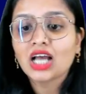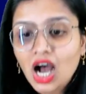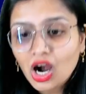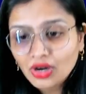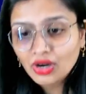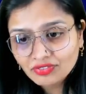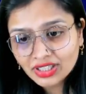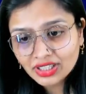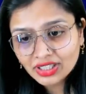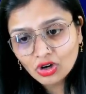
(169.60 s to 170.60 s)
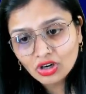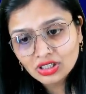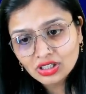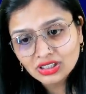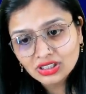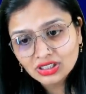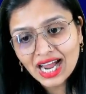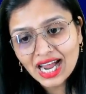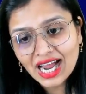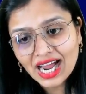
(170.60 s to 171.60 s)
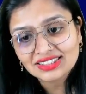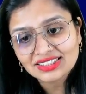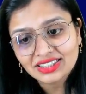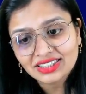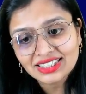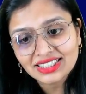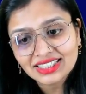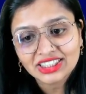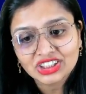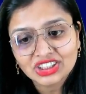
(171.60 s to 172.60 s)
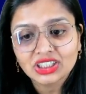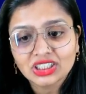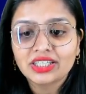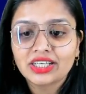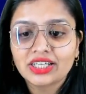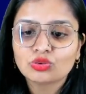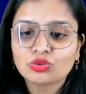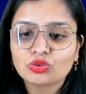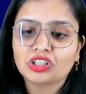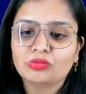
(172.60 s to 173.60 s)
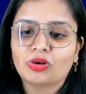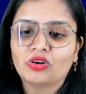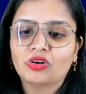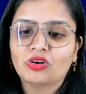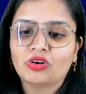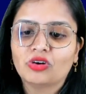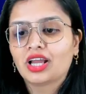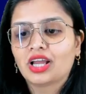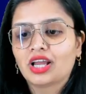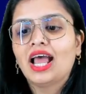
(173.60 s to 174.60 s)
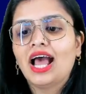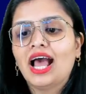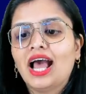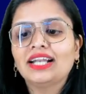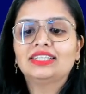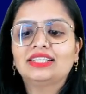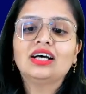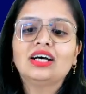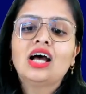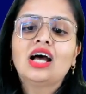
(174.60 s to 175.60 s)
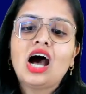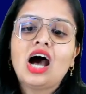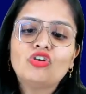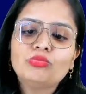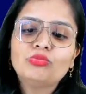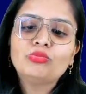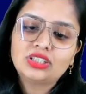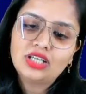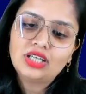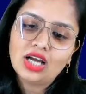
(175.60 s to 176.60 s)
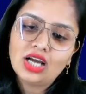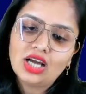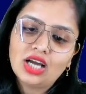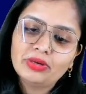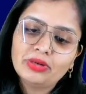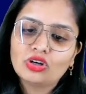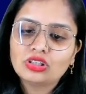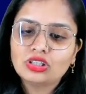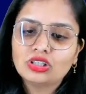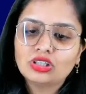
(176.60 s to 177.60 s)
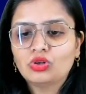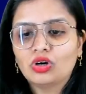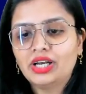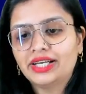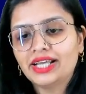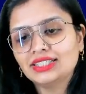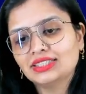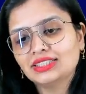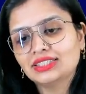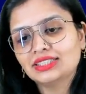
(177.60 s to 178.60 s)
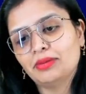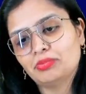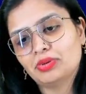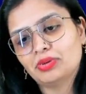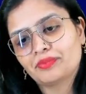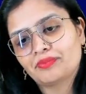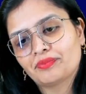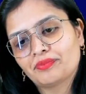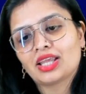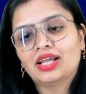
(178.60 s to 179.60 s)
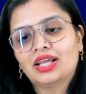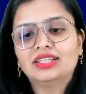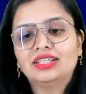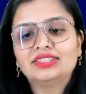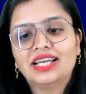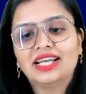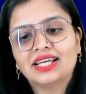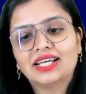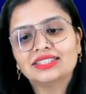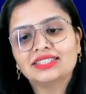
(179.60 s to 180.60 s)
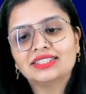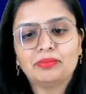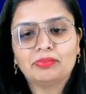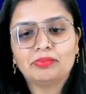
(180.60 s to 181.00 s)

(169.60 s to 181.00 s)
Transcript: However, it occurs at a certain section downstream of it. And the how much downstream it occurs, you call it as dip. This delta is the dip.